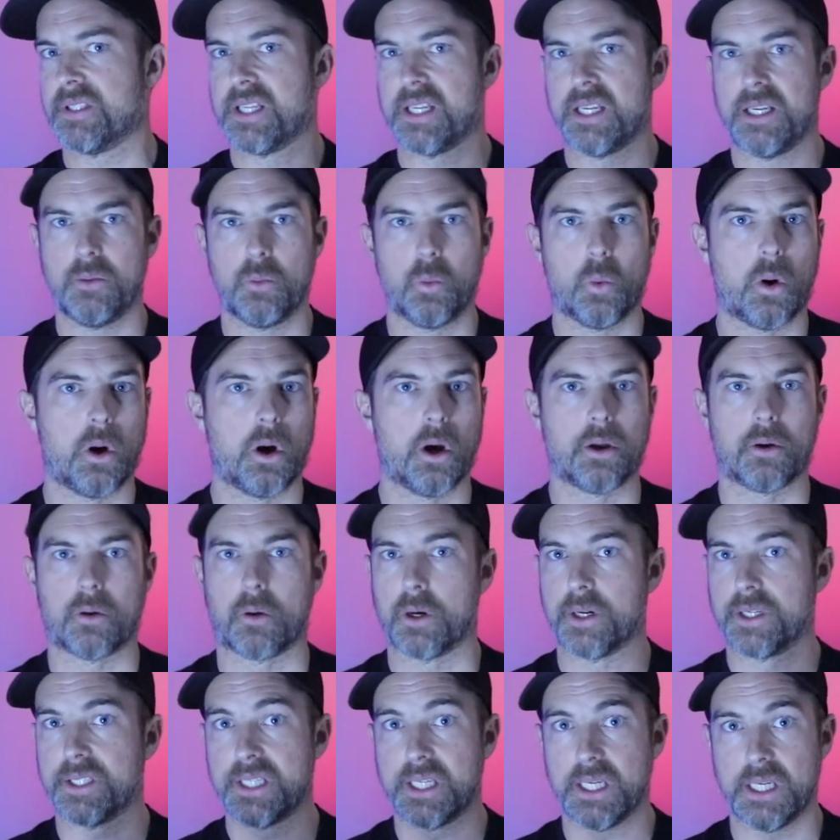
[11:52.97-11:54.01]
T1
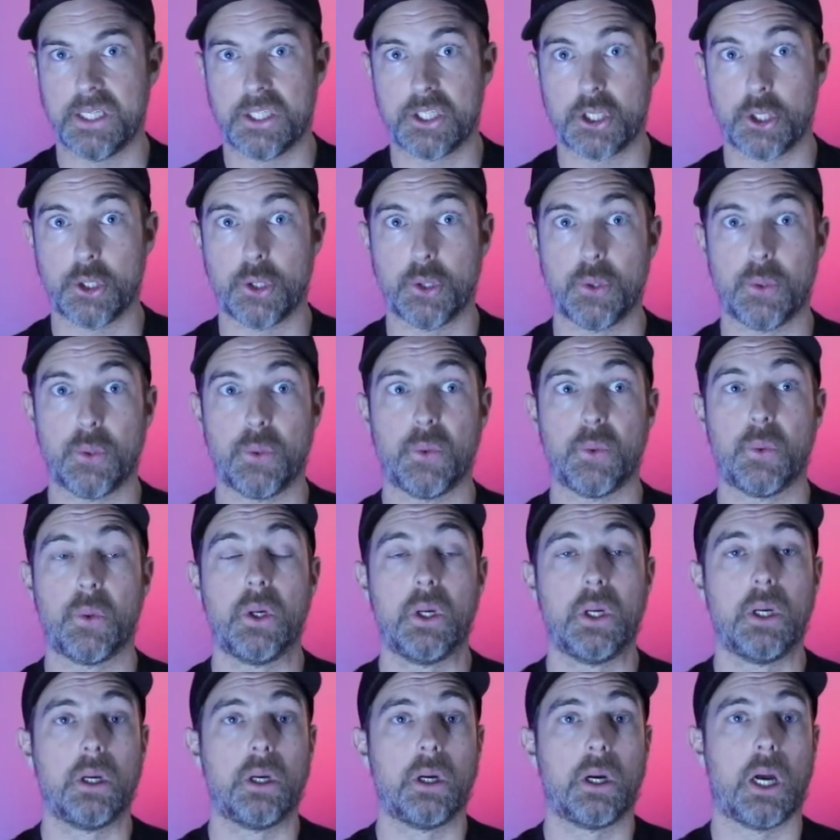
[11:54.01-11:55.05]
or a T2
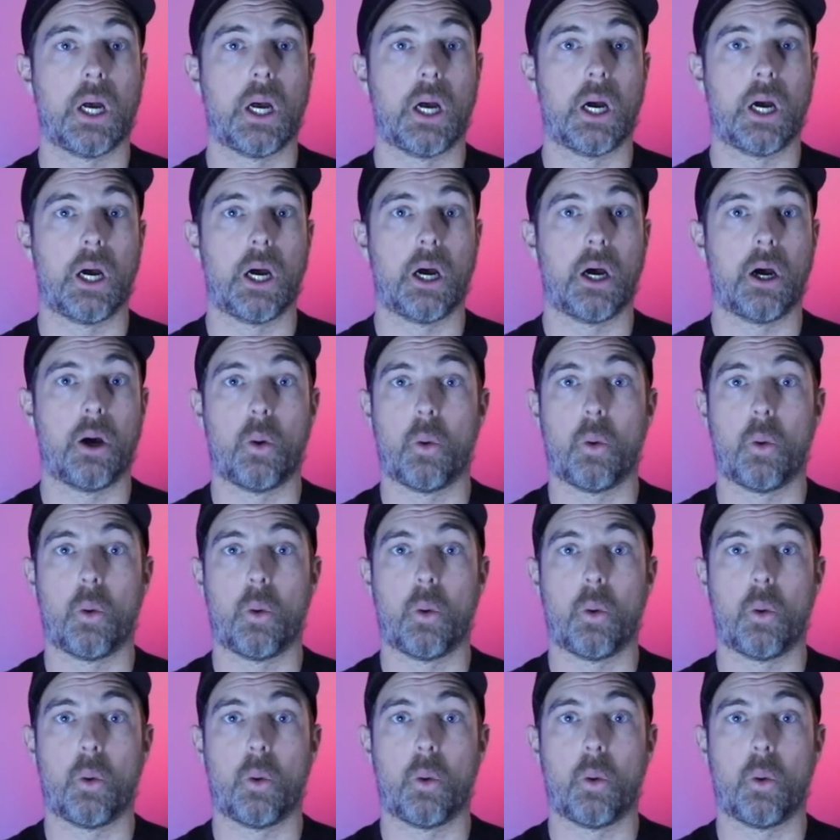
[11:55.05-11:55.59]
uh,